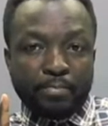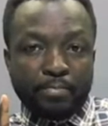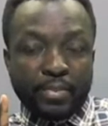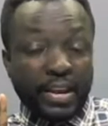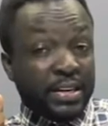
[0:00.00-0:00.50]

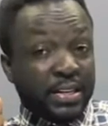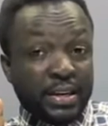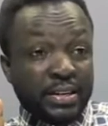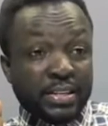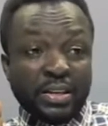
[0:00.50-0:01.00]
A
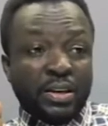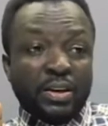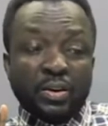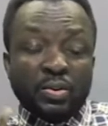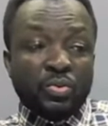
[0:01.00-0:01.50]
day.
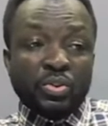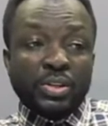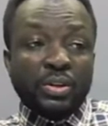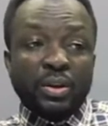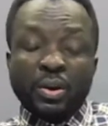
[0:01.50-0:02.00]
You
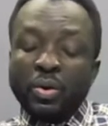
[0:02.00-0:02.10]
see,